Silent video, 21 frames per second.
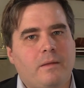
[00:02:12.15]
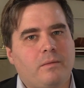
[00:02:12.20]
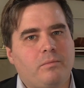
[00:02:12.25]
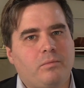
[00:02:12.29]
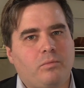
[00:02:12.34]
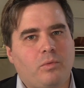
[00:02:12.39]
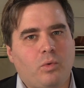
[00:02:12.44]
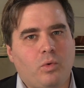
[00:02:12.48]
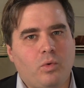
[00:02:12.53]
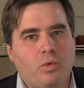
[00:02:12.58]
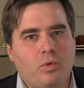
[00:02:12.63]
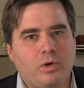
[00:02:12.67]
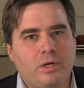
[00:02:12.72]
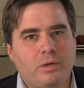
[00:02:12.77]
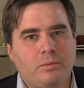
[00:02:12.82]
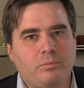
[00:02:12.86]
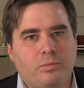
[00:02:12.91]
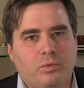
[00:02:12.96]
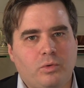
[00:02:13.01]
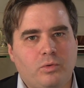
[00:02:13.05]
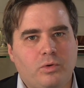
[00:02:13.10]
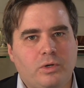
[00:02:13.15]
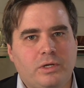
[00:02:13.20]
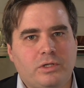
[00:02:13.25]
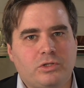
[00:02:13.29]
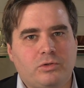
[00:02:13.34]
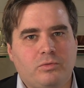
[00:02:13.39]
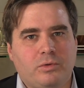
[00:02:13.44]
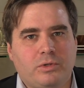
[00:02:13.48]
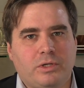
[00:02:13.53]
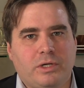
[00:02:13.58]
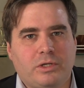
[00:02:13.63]
For all
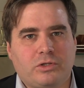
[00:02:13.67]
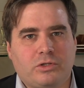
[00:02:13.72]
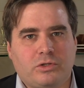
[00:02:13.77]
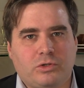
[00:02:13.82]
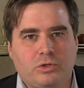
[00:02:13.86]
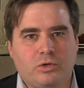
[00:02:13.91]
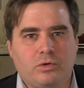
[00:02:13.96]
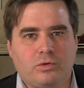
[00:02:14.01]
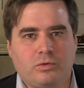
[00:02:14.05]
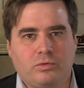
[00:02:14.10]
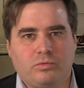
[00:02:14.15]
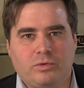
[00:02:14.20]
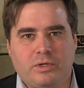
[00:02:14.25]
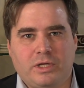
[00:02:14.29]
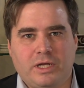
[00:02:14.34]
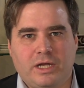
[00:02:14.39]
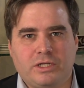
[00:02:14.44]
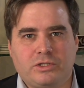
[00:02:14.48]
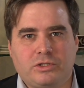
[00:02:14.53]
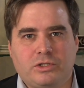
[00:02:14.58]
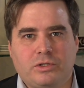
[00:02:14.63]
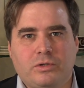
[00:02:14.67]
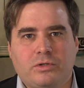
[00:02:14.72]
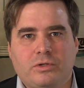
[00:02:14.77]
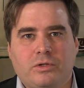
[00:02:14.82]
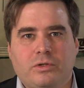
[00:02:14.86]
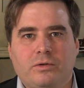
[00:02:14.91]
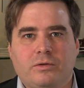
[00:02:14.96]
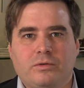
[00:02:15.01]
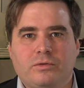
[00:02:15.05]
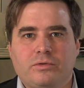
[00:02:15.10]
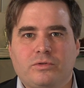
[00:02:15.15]
employees with external
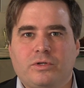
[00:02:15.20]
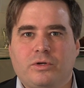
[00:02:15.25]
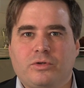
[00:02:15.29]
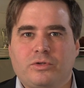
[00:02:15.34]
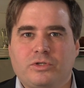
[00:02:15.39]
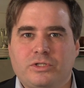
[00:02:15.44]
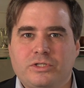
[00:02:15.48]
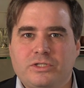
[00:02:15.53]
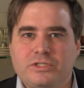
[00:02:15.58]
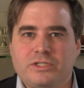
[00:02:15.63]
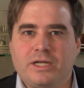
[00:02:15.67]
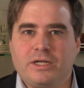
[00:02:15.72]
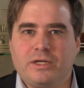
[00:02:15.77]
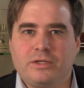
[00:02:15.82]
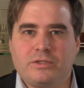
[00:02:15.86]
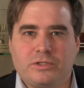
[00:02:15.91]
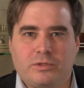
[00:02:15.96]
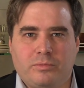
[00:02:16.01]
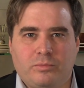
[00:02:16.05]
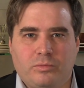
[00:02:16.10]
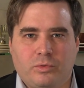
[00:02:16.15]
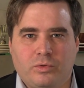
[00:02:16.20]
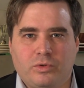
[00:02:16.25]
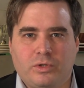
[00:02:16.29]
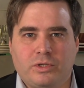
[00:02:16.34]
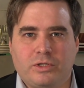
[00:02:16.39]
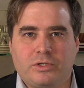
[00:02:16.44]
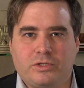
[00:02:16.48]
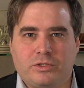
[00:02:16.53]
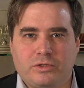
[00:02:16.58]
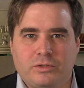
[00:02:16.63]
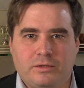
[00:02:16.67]
relations, such as sales
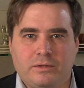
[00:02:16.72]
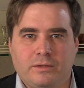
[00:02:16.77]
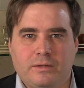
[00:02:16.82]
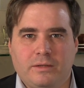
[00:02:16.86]
employees,